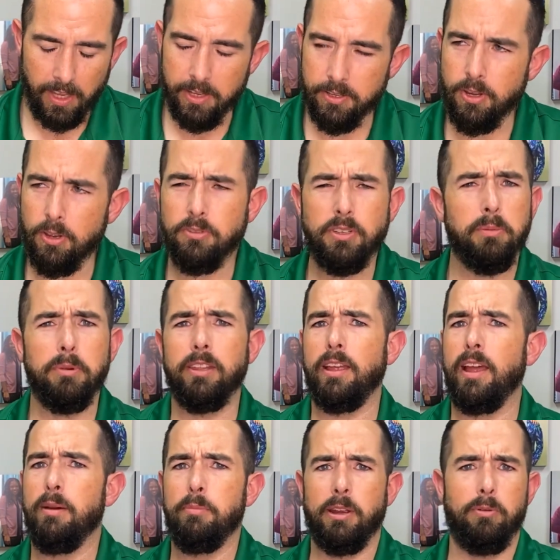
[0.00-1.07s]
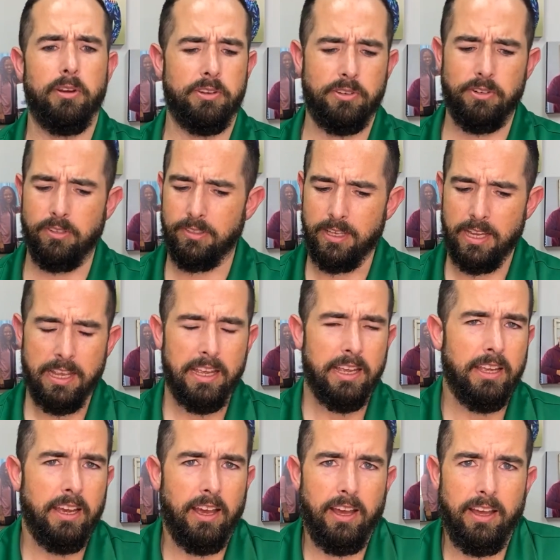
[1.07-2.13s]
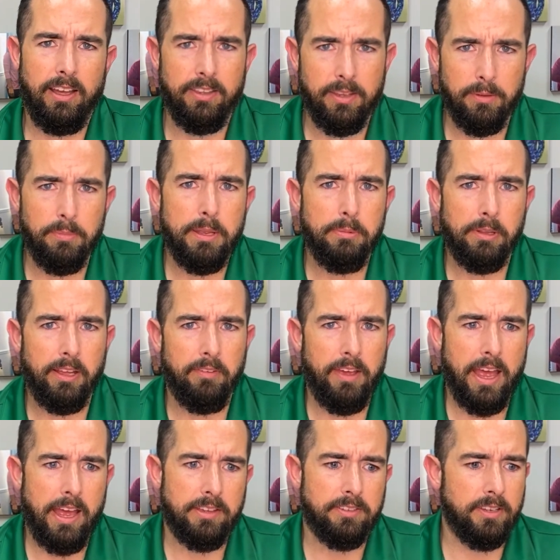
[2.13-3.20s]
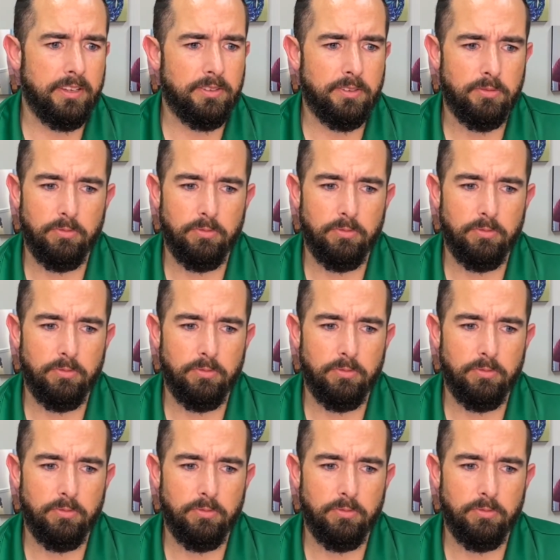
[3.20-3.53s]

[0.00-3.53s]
So some of the common questions that people have asked since,